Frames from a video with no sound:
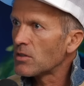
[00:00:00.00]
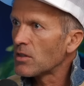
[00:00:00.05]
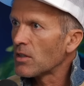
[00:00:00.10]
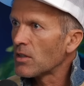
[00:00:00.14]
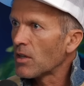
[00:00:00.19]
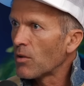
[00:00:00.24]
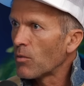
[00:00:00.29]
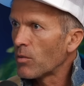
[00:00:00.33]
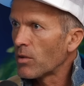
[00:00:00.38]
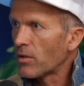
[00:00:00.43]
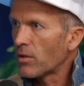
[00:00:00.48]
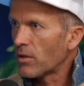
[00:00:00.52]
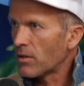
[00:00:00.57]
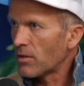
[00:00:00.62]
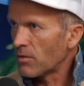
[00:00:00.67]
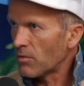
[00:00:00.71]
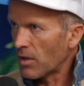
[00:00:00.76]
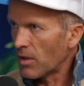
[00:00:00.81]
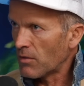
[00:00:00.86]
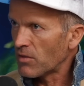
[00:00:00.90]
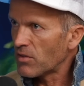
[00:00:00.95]
you know, with
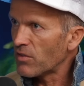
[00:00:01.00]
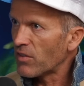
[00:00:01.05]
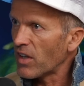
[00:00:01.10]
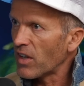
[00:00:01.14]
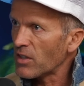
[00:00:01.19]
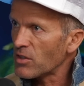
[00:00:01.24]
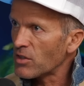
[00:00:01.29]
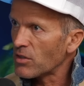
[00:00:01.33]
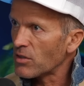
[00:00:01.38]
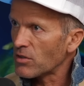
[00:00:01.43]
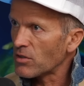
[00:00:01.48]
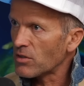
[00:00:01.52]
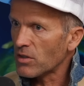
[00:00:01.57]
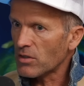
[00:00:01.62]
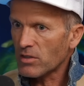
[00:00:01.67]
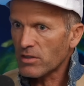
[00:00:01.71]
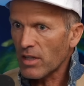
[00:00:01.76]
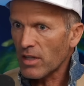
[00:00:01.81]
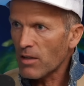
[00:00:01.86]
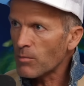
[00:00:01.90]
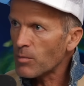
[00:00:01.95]
interventions that
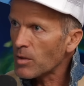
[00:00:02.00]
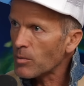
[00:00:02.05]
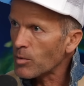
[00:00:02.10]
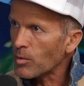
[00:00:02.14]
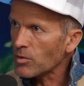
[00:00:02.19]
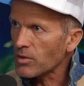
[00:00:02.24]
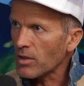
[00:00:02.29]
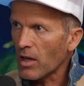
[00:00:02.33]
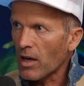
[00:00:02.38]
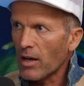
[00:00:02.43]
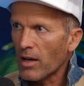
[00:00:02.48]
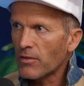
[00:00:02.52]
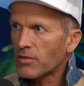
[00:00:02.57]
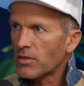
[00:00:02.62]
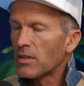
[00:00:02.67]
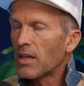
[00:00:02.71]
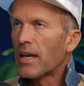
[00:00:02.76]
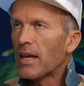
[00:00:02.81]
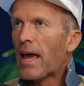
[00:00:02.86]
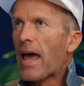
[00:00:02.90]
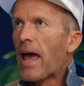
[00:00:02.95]
save people's lives,
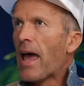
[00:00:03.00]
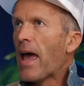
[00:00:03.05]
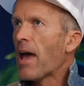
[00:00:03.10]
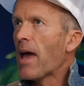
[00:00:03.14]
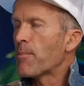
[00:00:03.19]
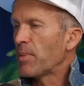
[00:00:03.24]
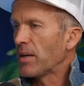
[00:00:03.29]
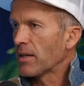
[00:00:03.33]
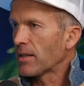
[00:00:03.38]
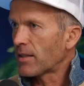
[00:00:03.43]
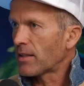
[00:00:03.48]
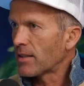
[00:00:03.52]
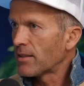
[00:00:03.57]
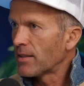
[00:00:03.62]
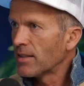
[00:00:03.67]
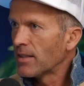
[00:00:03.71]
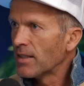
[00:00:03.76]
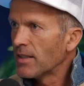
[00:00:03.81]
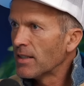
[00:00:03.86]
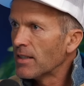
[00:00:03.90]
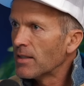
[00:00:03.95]
epic,
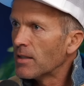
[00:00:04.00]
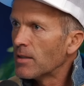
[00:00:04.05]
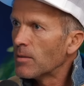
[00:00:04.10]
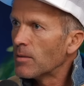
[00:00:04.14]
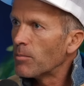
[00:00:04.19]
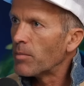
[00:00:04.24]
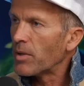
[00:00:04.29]
mm-hmm.